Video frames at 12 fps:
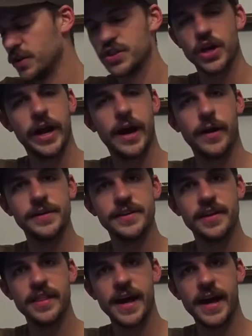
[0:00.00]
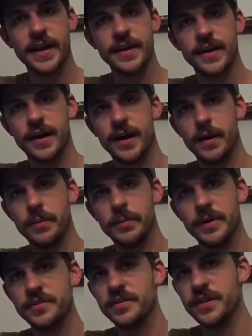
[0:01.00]
I'll show you how I did that um, and
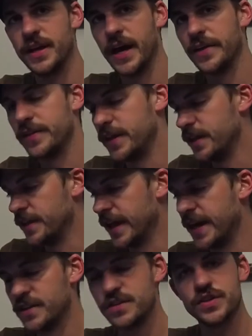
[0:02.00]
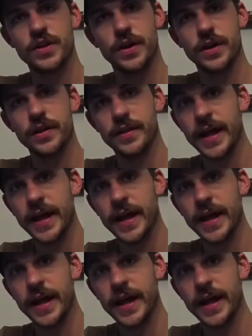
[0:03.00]
basically got the landscape,